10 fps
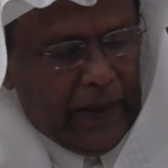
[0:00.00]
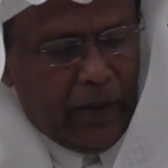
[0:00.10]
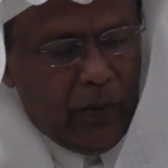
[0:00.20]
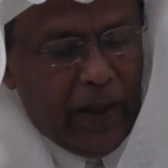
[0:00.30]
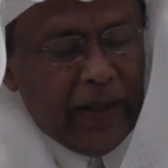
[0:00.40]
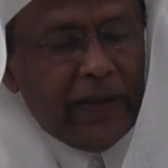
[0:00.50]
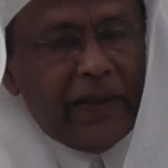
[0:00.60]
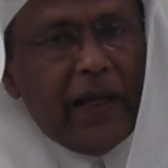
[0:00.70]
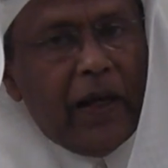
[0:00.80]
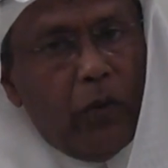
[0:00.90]
One other
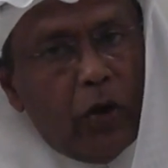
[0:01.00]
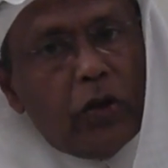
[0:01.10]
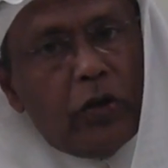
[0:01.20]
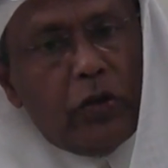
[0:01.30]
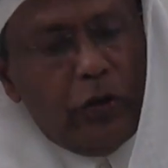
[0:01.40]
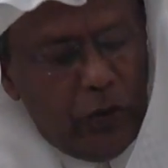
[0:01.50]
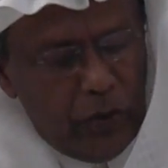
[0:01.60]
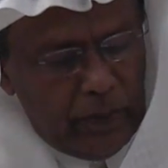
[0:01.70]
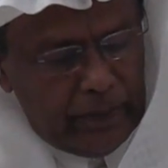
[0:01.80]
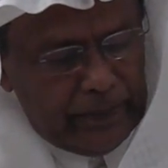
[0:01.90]
thing I want you to
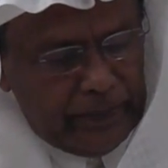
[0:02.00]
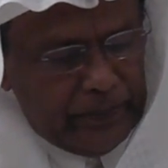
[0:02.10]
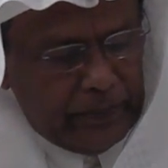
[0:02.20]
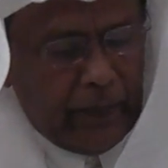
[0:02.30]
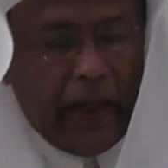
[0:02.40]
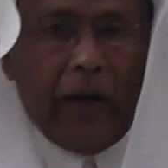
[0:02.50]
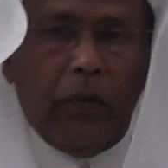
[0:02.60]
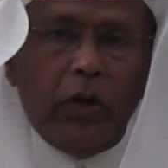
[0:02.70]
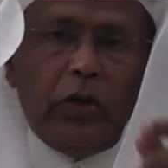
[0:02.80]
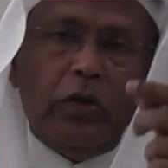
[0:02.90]
do, I
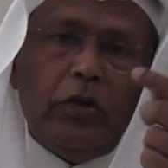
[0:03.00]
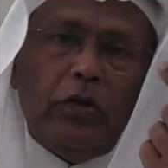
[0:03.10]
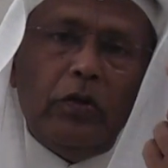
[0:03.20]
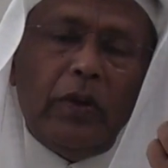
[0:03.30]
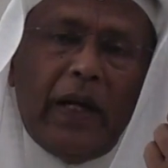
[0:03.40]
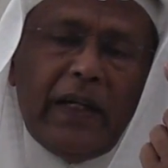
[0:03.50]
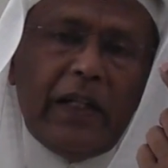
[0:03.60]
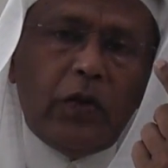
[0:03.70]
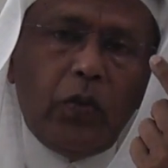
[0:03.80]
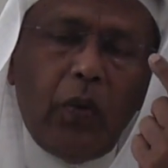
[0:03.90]
want you to do at least